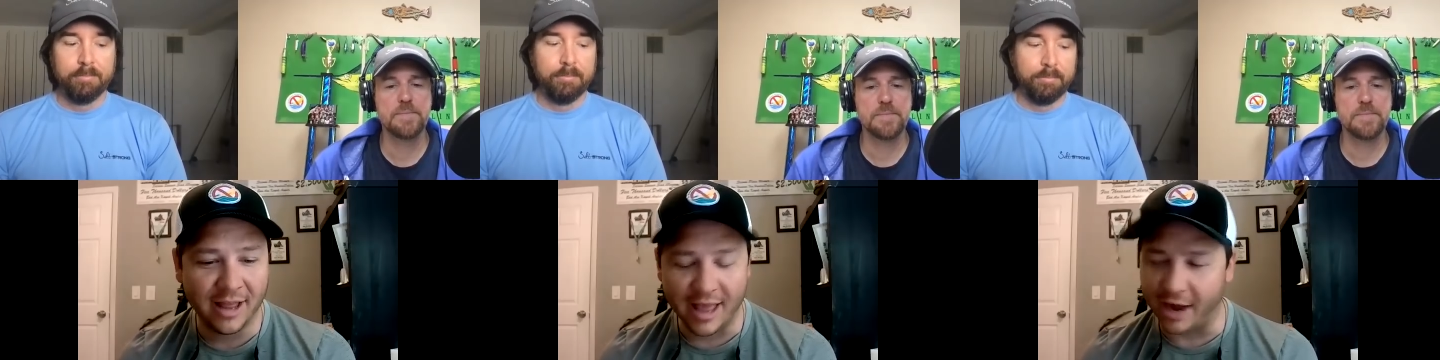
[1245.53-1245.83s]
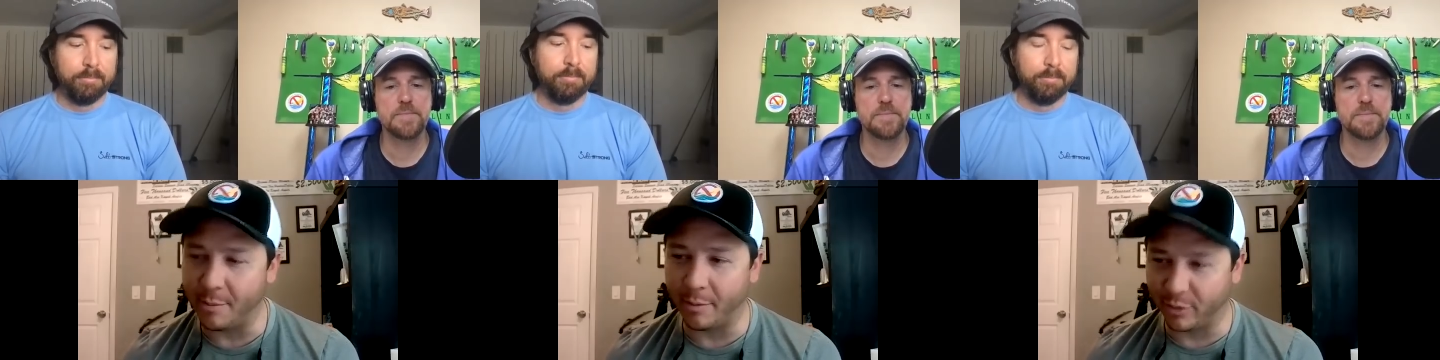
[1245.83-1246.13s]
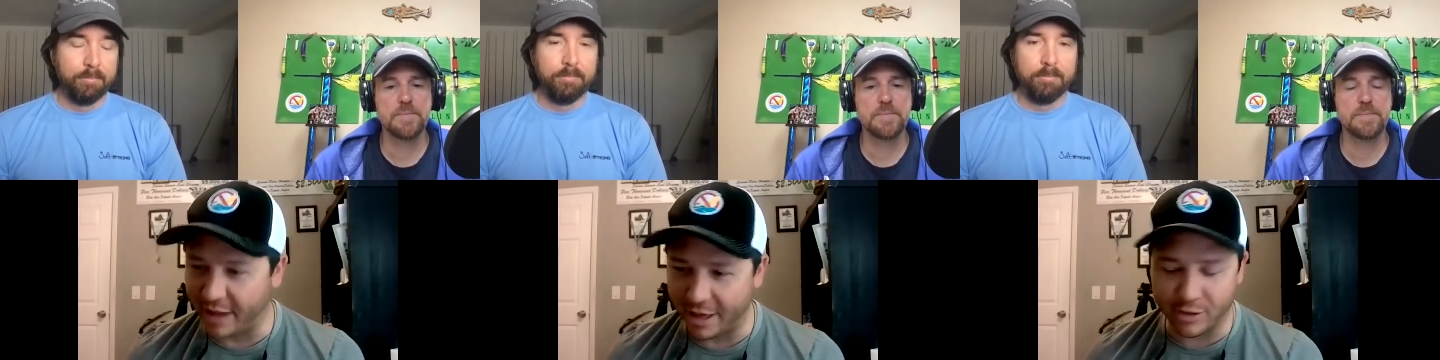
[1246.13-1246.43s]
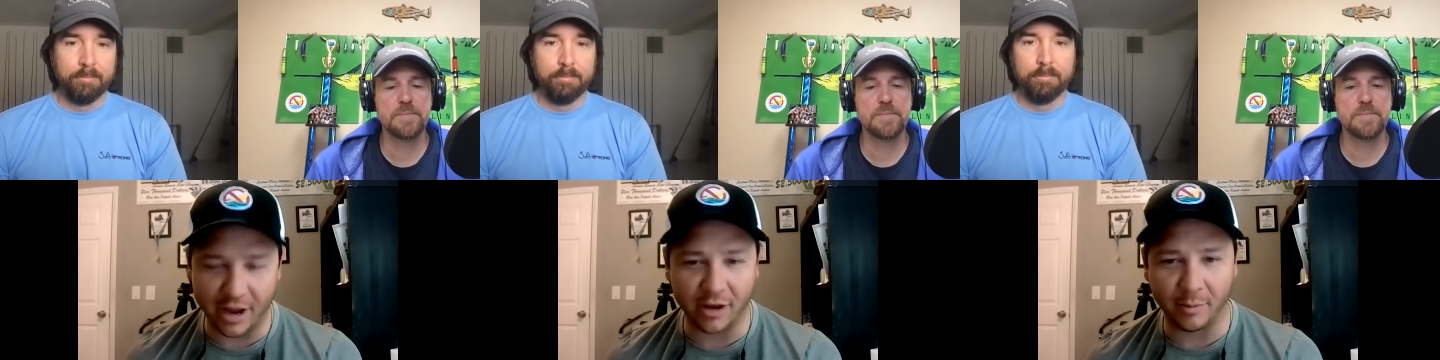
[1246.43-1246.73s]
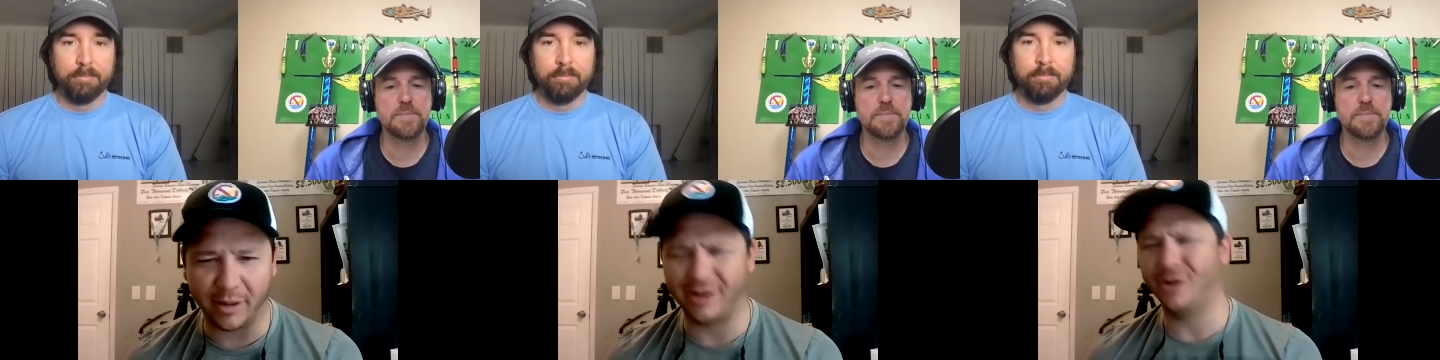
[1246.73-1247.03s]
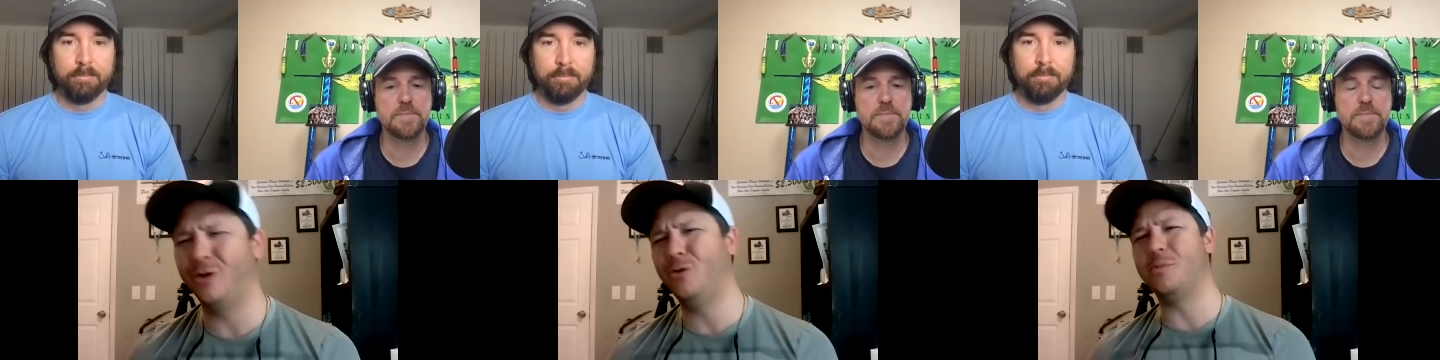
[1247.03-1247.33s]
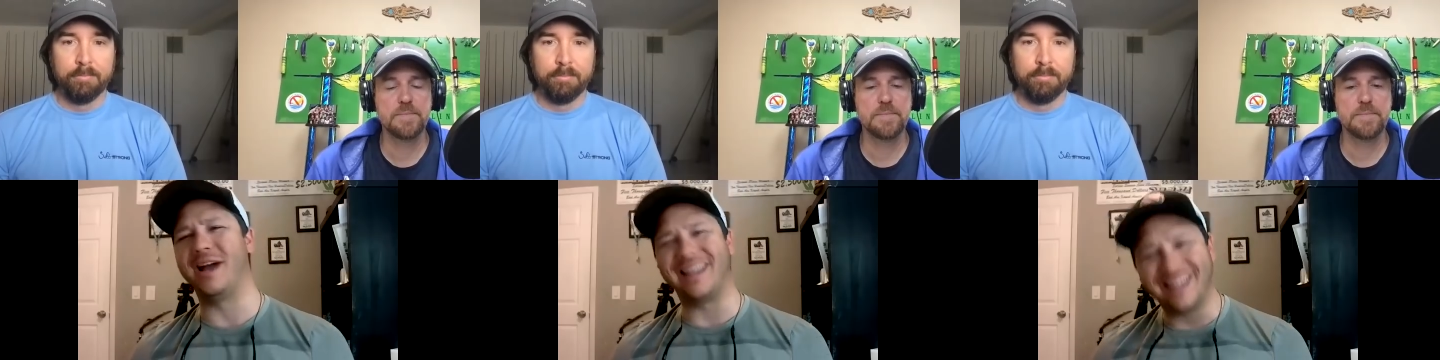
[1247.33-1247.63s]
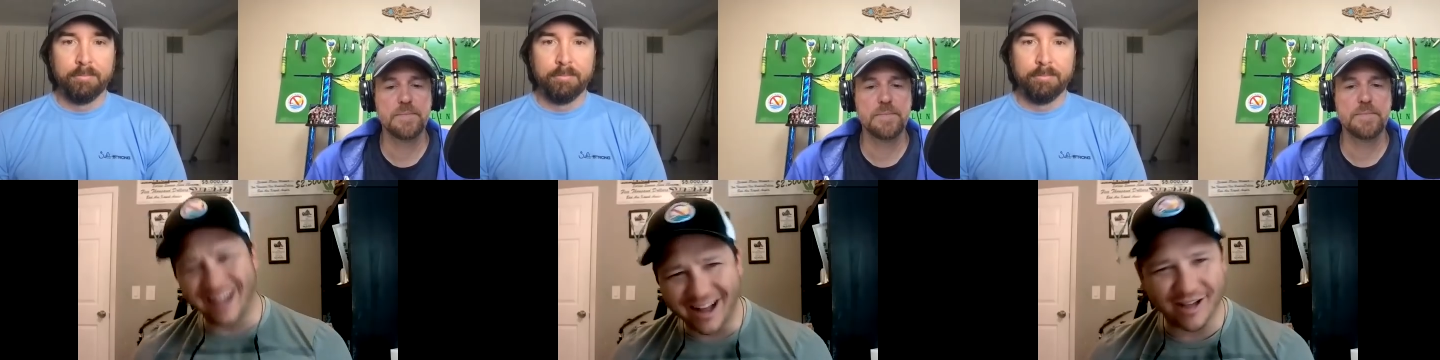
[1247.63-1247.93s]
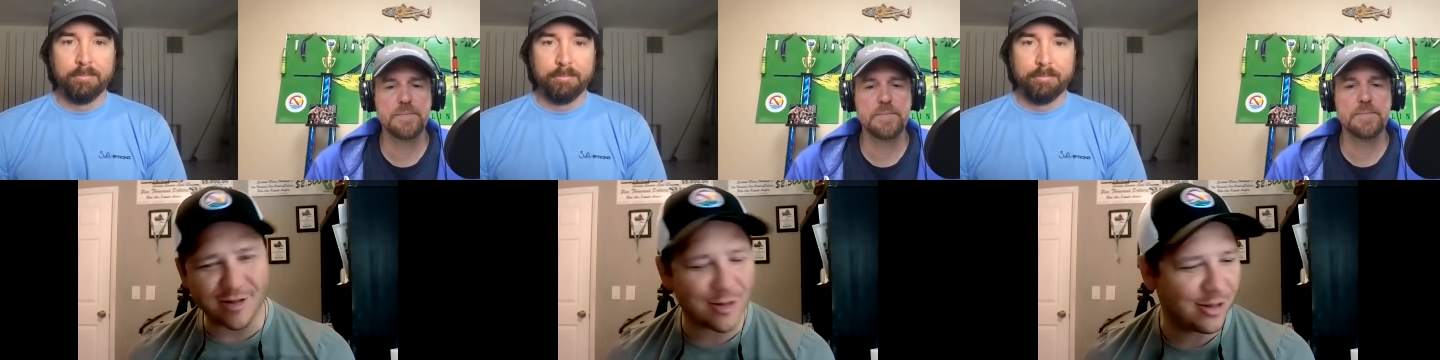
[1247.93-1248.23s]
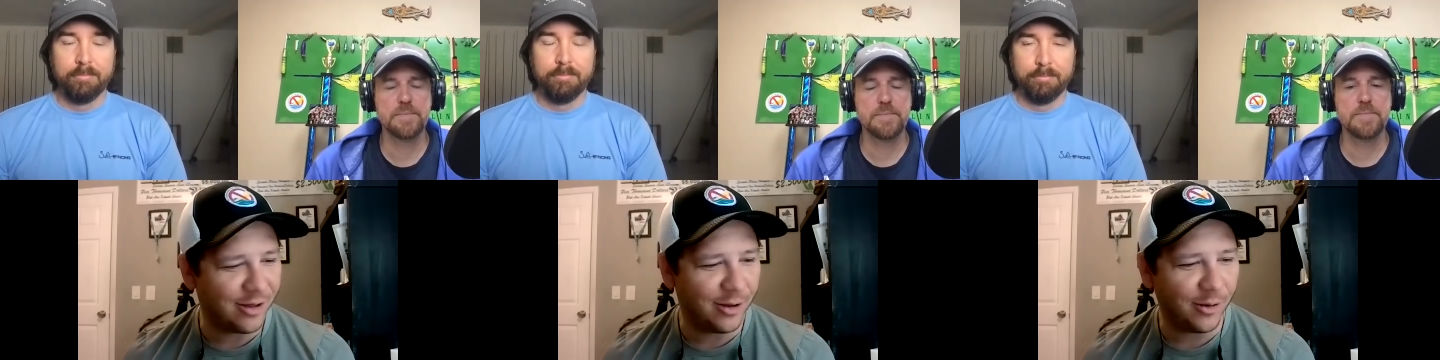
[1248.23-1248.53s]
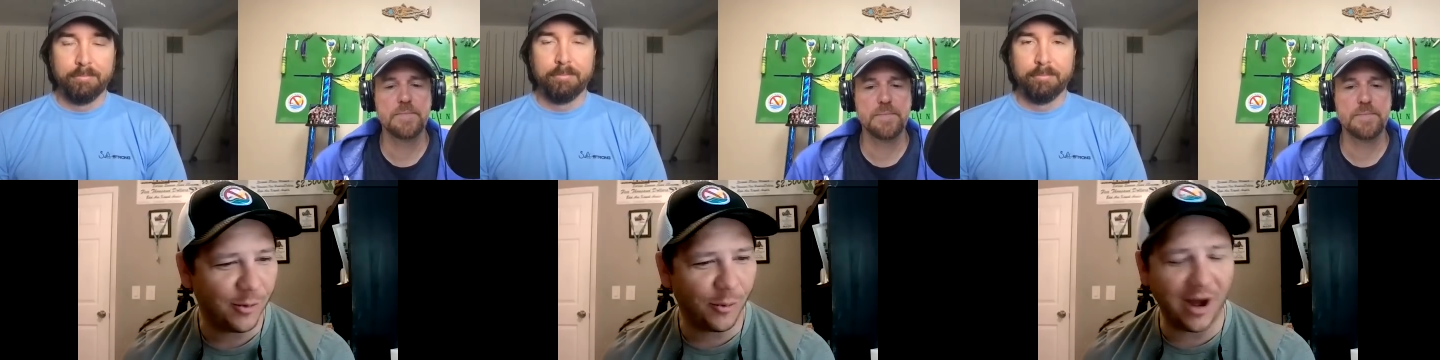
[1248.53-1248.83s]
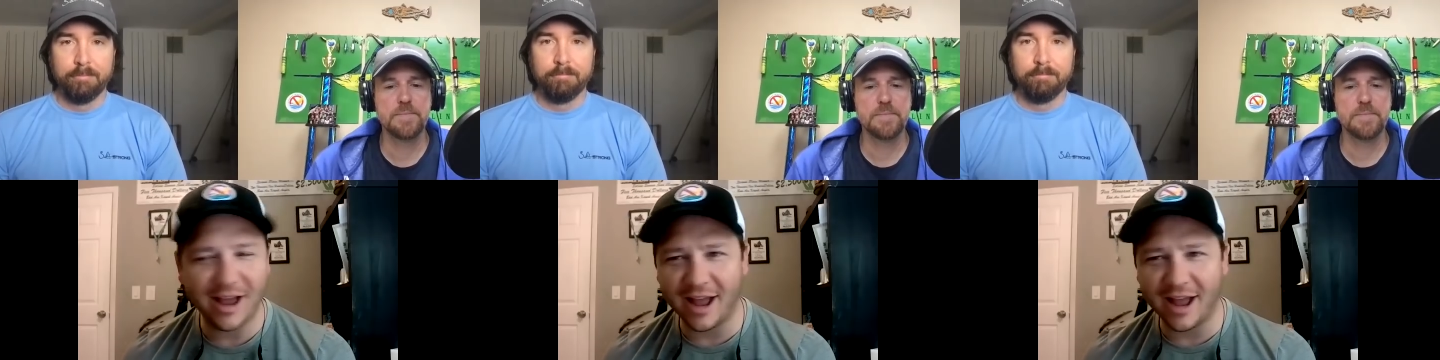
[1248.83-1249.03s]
Speaker 1: And I remember cashing out, and I'm like, oh my gosh, why?